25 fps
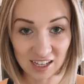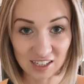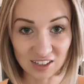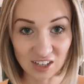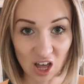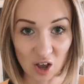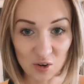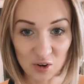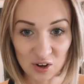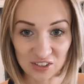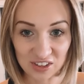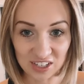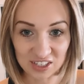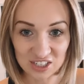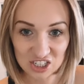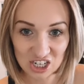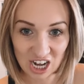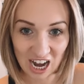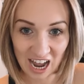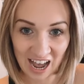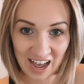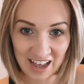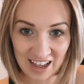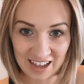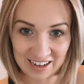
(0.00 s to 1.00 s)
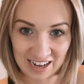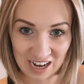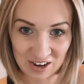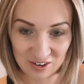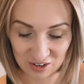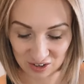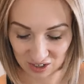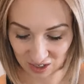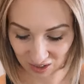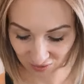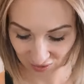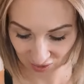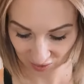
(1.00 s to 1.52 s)
hello in the chat and
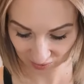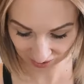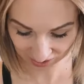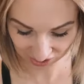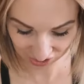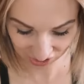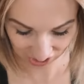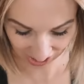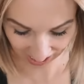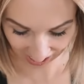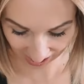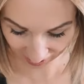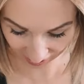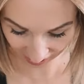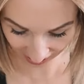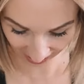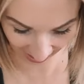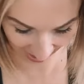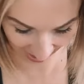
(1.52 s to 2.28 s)
I will give you a shout